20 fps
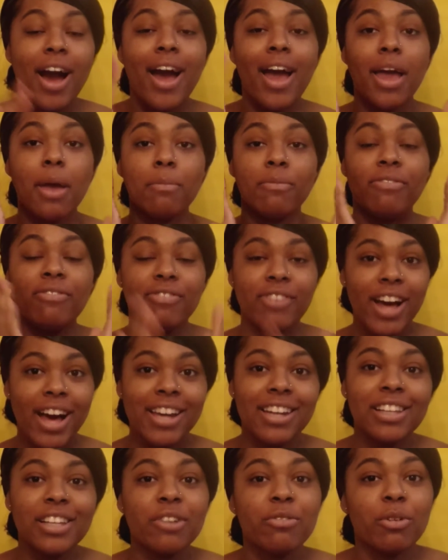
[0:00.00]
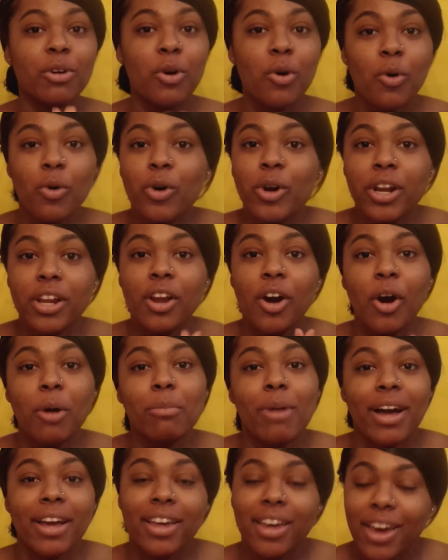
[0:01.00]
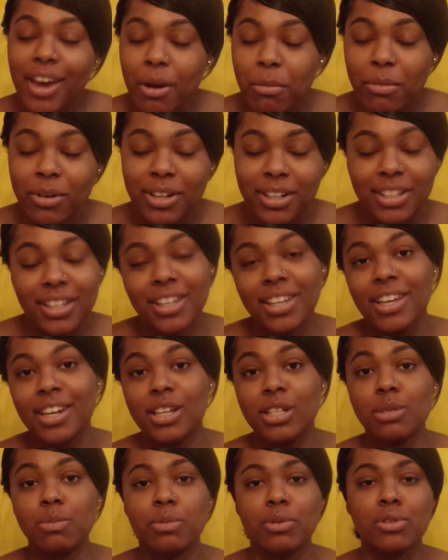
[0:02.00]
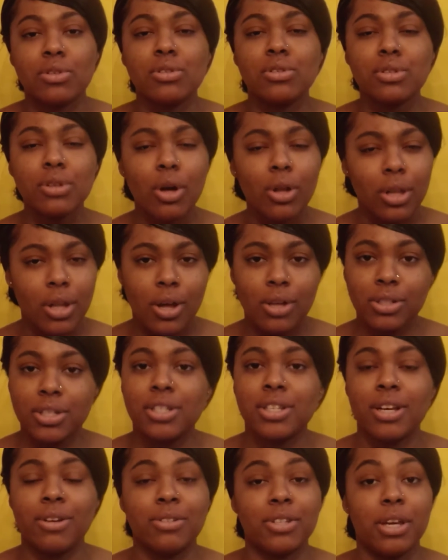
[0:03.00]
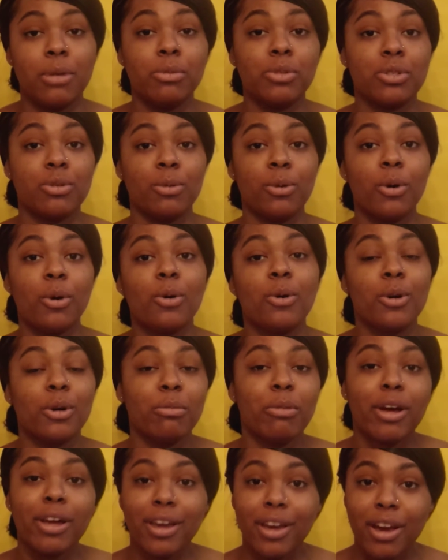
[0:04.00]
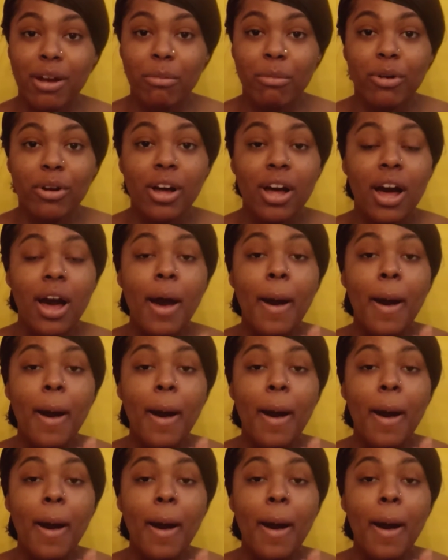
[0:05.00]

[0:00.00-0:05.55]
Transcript: I am finally recording on my camera again. It's been so long since I was able to record on my camera,